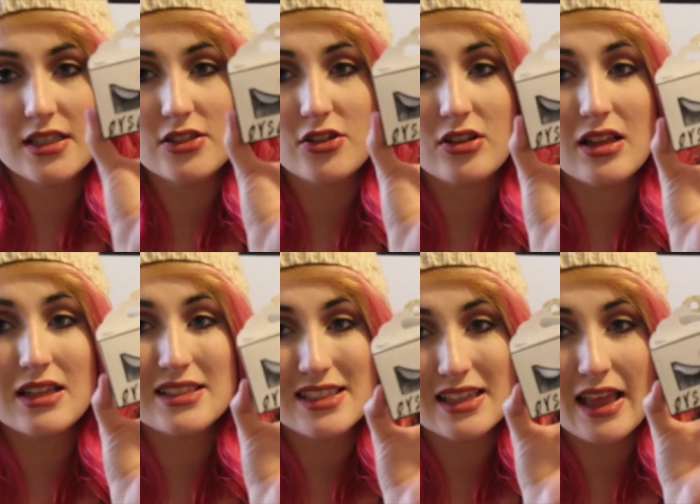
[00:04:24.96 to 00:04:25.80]
These are the
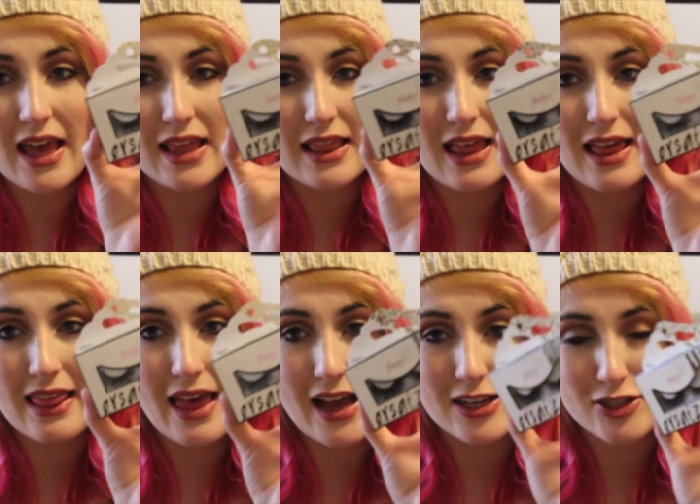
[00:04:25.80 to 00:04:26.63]
Slayla
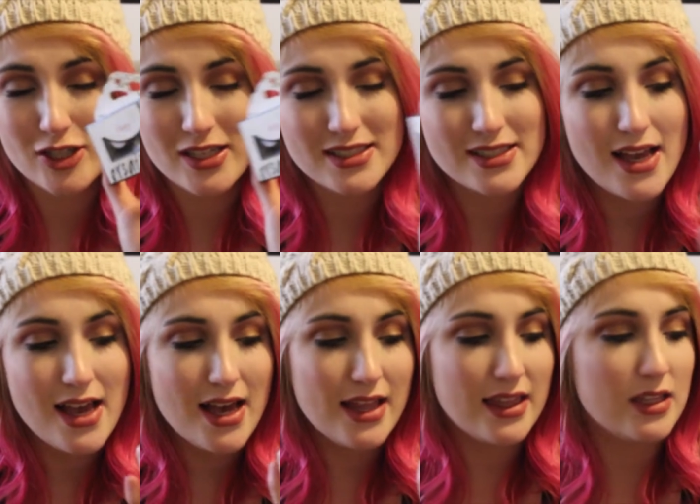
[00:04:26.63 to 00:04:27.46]
Lashes.
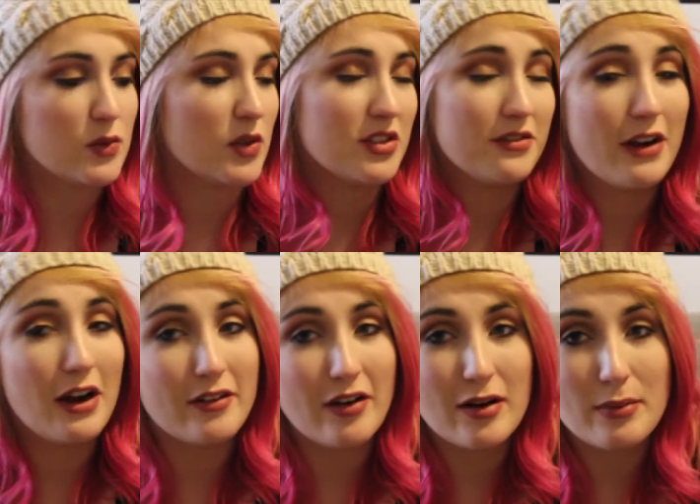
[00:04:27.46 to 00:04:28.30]
These ones are
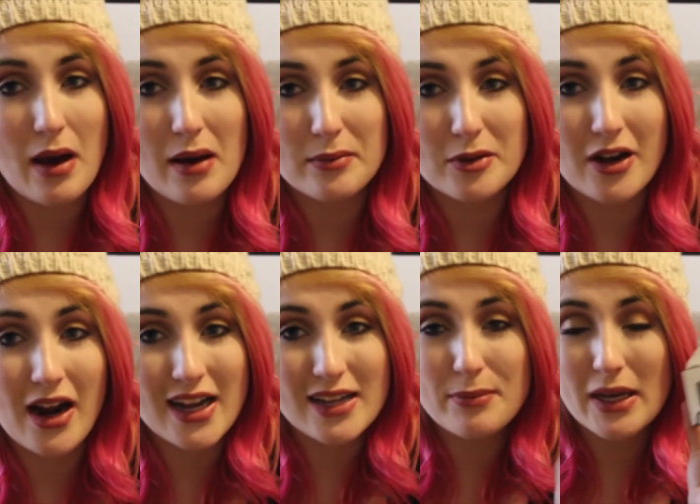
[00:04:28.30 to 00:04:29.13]
very popular.
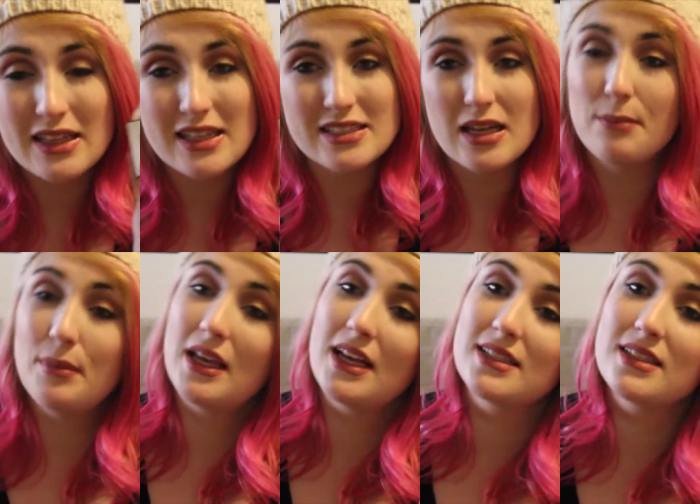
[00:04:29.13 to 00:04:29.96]
I picked these up
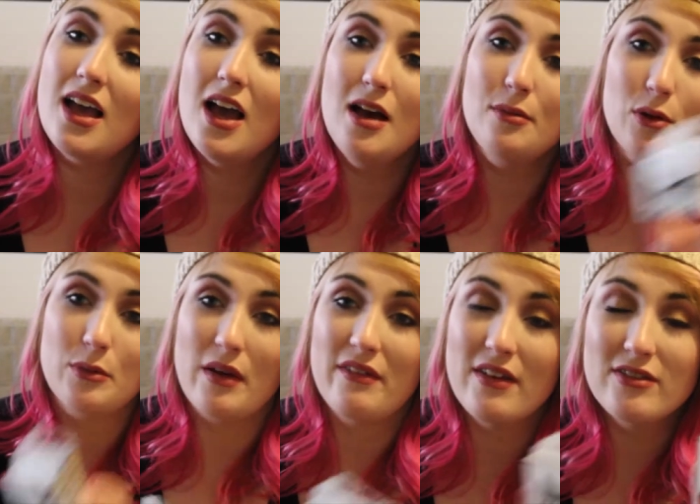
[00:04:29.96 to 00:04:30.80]
because one of
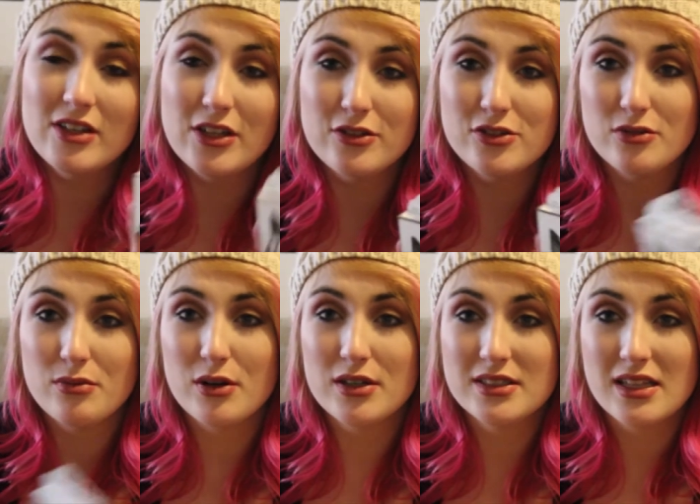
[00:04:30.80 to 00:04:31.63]
my favorite
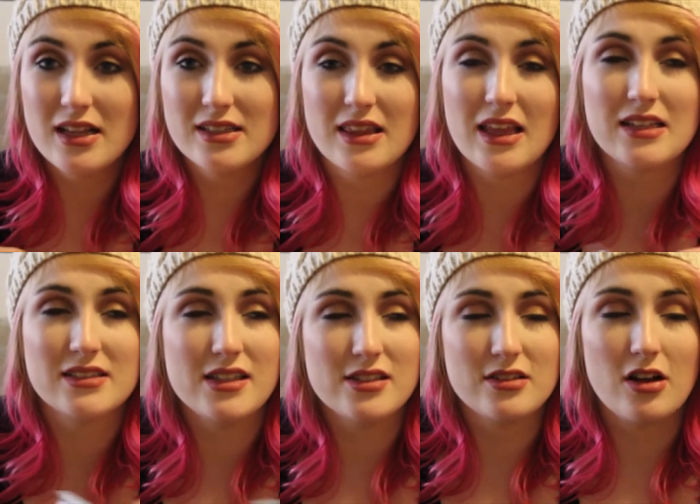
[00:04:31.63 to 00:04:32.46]
YouTubers thinks
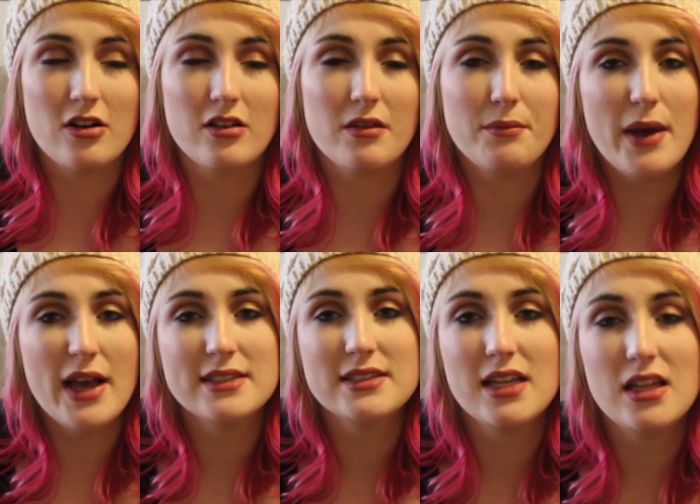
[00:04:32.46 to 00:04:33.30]
these are the
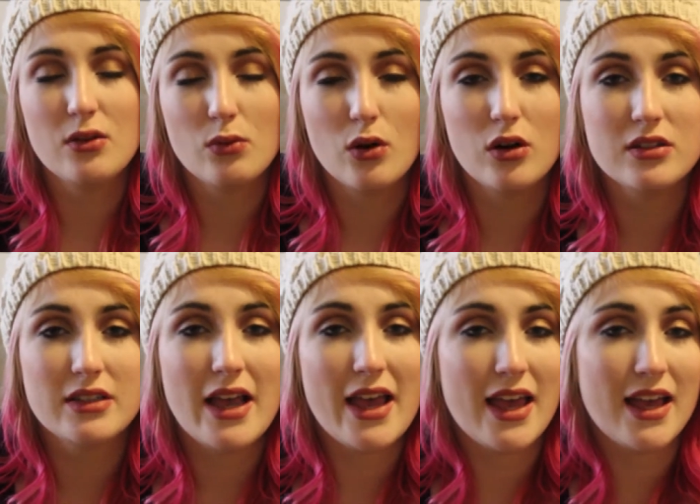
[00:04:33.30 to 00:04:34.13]
best in the world,
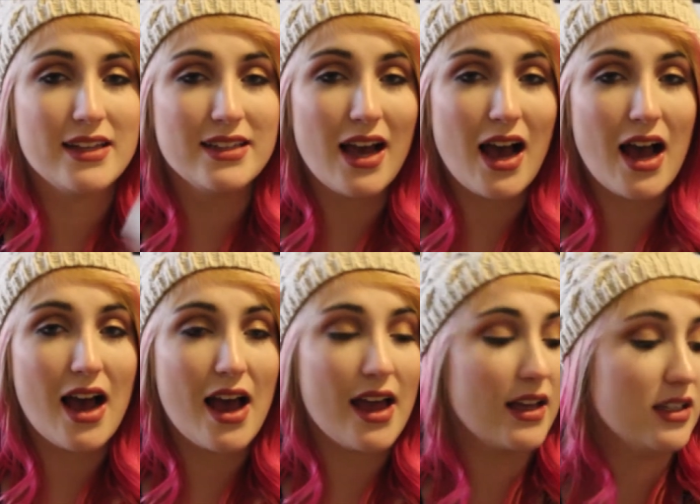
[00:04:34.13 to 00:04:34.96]
and
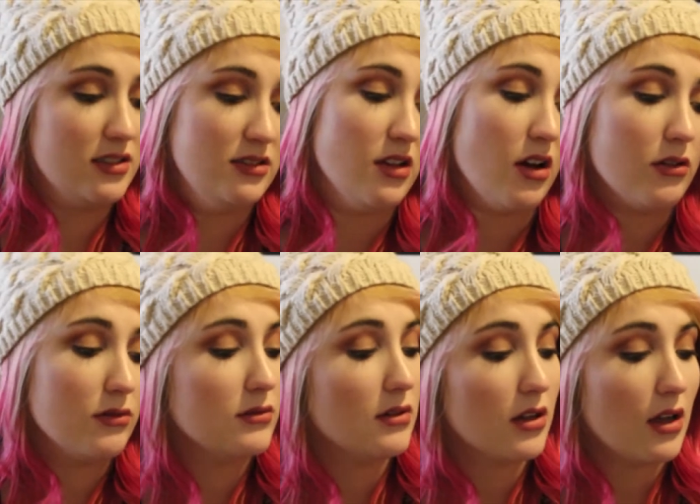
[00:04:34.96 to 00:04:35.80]
I
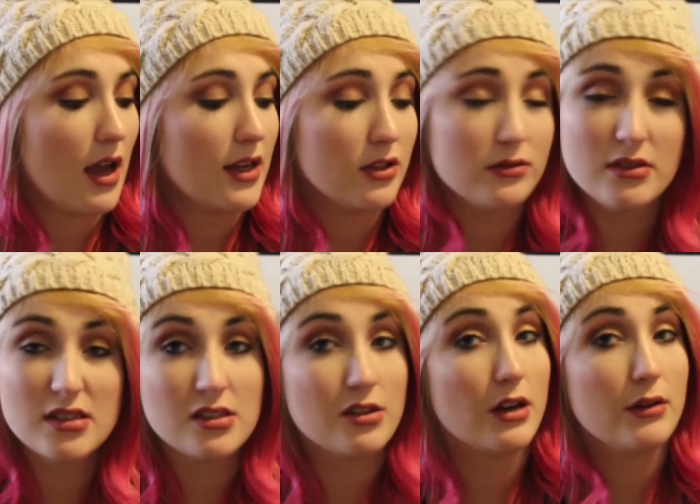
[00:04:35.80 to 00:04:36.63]
don't
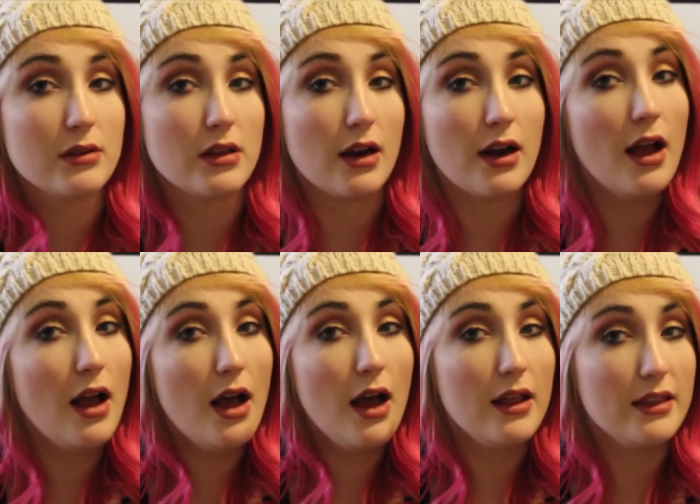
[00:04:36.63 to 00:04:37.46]
disagree with her.
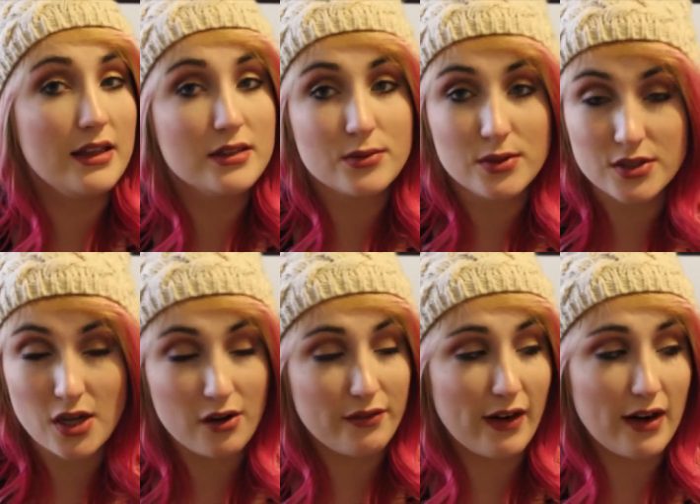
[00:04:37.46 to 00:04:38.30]
These ones
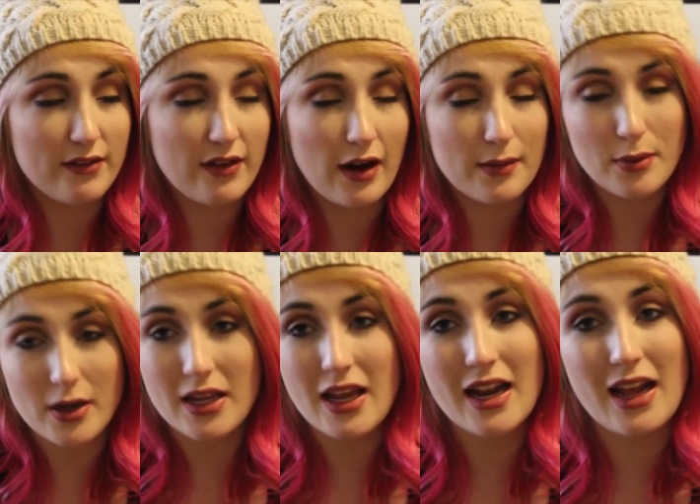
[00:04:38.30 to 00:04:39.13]
are very
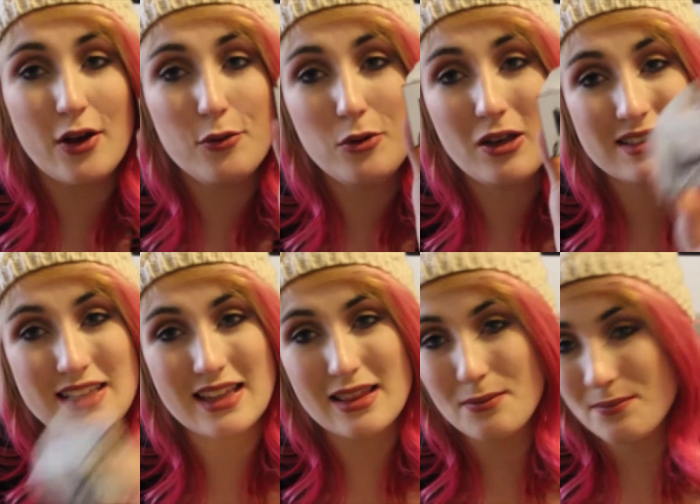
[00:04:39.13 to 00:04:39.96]
pretty, and I hope you guys
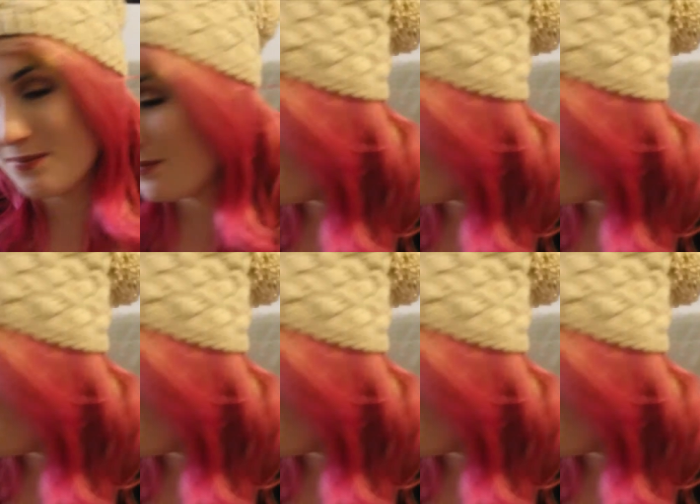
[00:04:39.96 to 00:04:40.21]
like them.